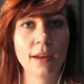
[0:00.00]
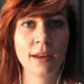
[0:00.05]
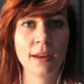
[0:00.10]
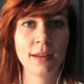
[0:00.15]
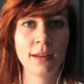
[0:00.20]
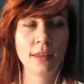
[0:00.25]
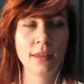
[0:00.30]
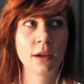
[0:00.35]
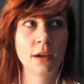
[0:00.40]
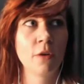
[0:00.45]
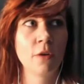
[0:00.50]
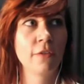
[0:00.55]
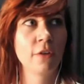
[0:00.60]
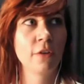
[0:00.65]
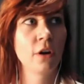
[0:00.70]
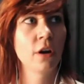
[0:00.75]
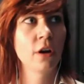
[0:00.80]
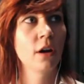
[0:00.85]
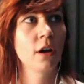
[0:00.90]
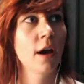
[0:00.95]
anything
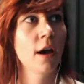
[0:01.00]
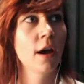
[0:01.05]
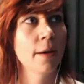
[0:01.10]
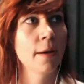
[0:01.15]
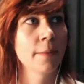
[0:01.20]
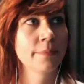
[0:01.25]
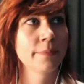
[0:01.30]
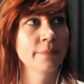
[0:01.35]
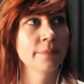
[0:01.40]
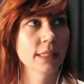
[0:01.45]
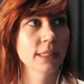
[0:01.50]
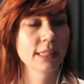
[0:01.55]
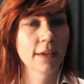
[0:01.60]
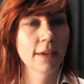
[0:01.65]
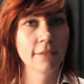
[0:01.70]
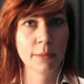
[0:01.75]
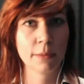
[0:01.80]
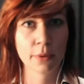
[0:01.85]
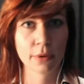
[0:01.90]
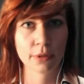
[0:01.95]
over
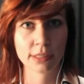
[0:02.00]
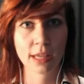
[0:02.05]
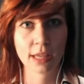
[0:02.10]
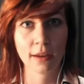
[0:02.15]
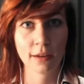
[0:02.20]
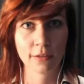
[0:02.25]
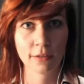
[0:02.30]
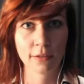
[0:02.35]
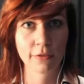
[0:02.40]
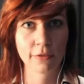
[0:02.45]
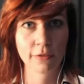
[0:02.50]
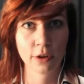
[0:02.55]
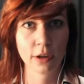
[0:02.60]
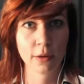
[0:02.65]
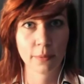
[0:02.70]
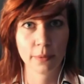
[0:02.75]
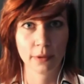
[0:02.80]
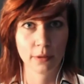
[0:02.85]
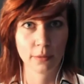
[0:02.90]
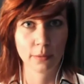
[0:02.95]
70% for
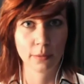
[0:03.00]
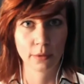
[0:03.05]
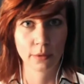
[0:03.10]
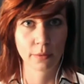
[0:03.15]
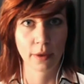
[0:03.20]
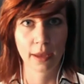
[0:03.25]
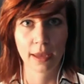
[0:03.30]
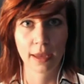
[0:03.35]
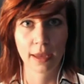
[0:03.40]
your billable rate